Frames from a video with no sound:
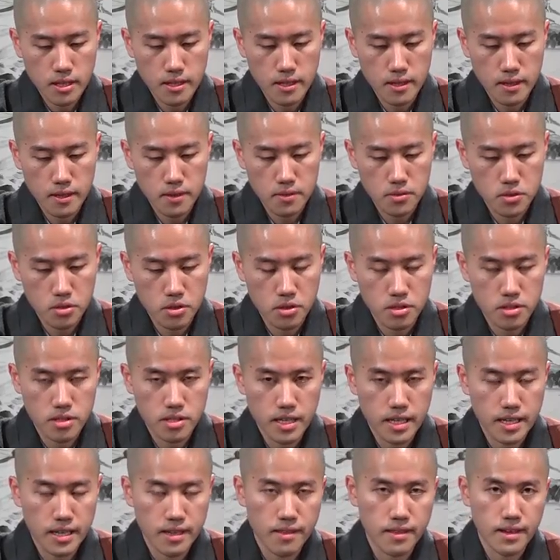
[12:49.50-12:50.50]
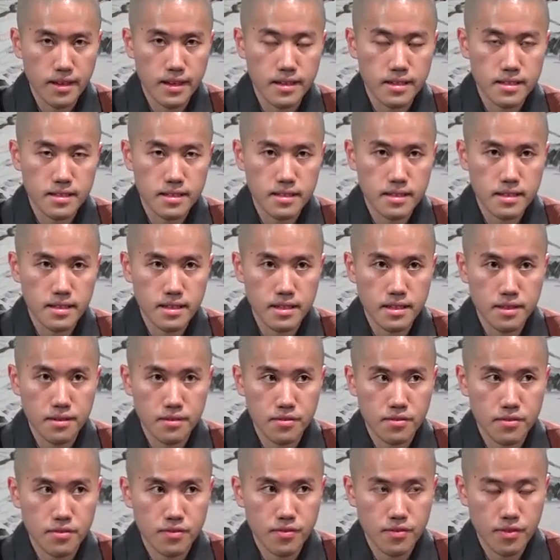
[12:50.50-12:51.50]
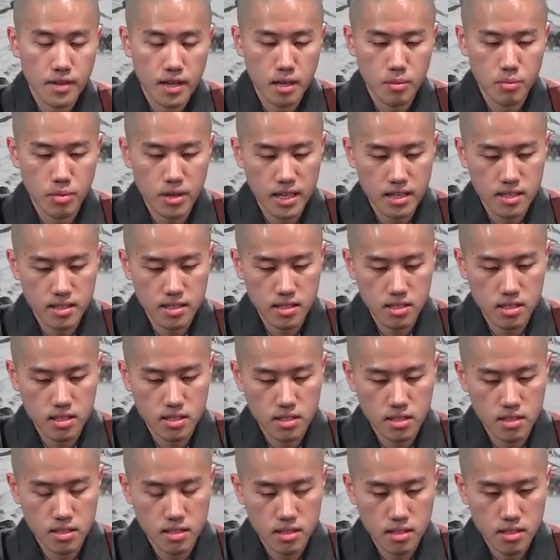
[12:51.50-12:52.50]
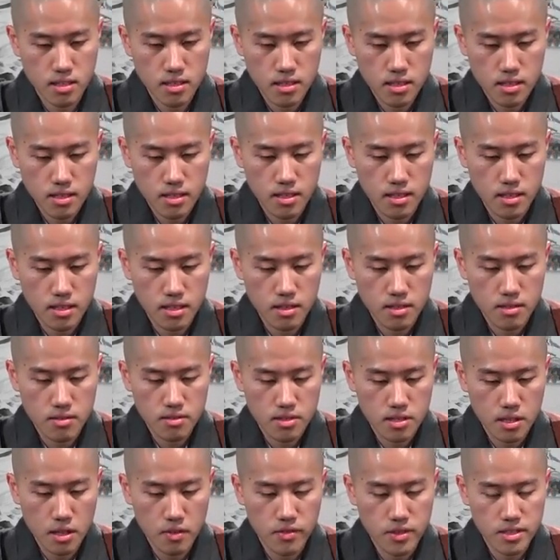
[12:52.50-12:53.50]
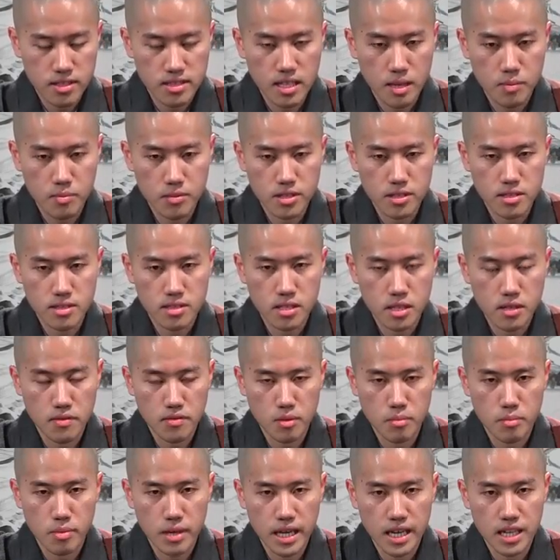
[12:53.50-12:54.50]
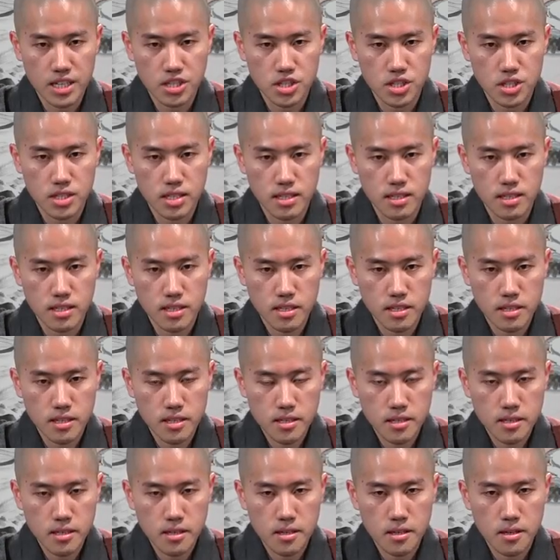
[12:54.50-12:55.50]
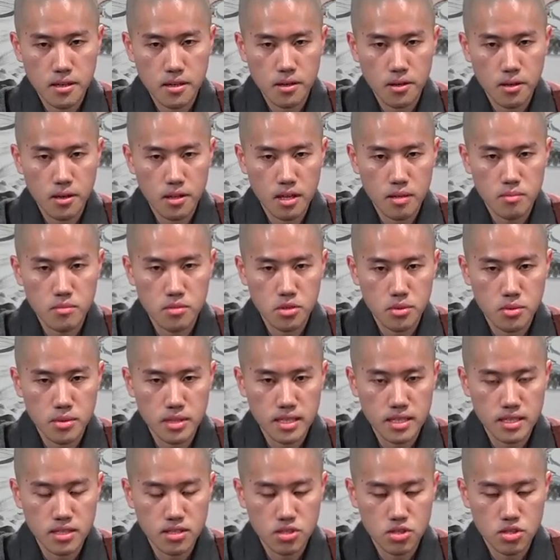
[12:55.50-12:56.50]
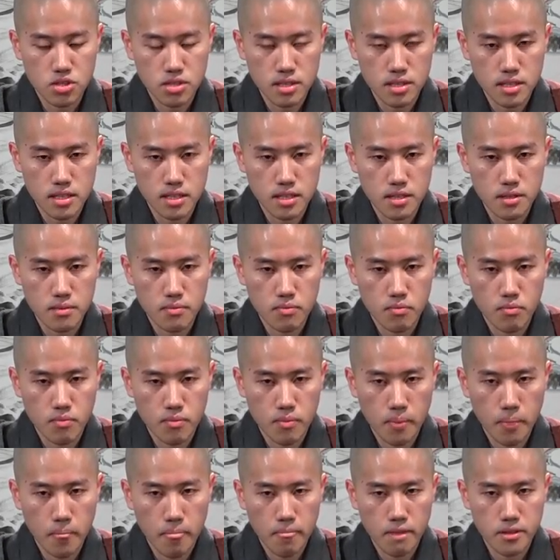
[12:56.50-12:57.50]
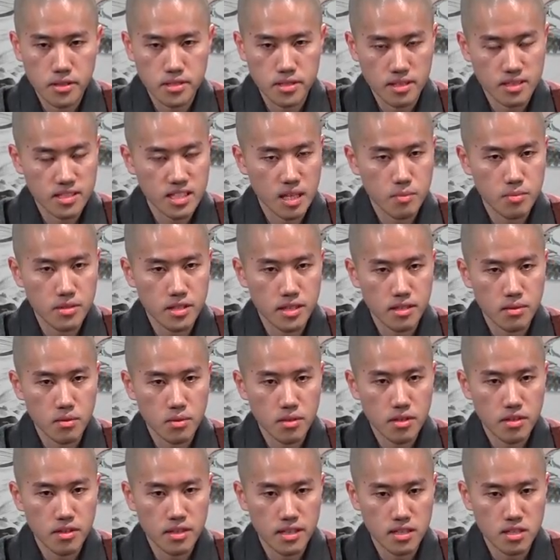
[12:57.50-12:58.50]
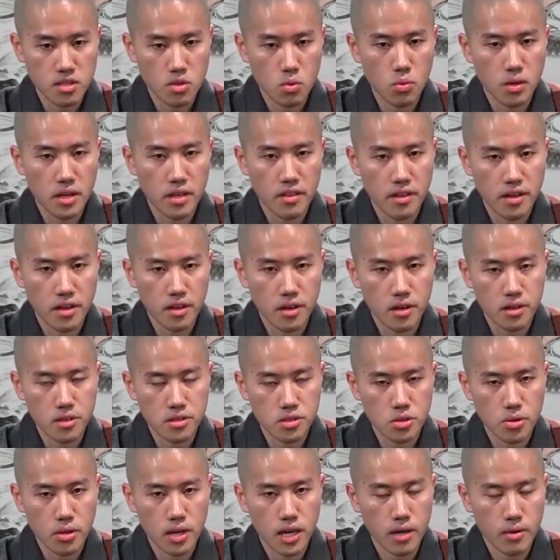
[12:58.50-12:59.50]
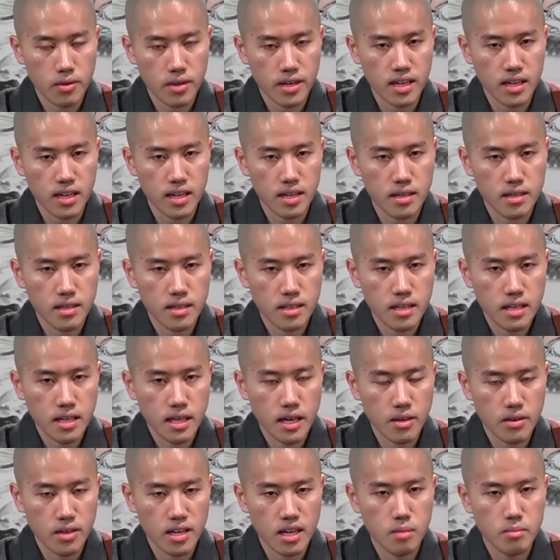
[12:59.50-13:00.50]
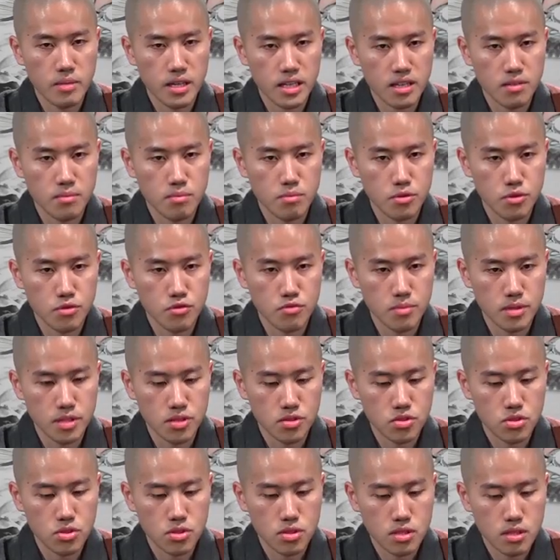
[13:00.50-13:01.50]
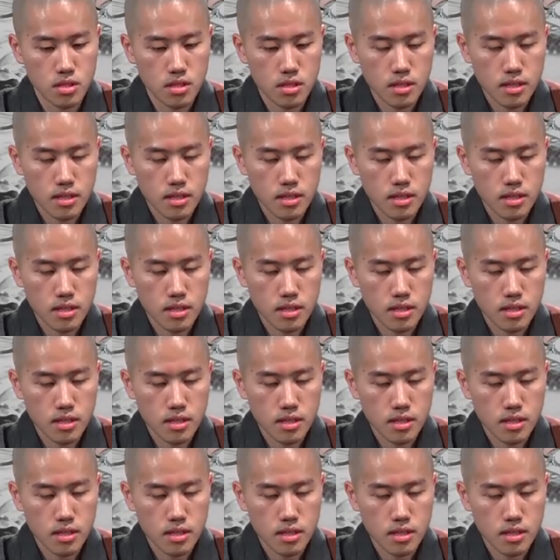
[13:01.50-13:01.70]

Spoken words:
So you're saying that if I practice self-acceptance, self-compassion, all I'm doing is just accepting things the way they are, so how can I make improvements?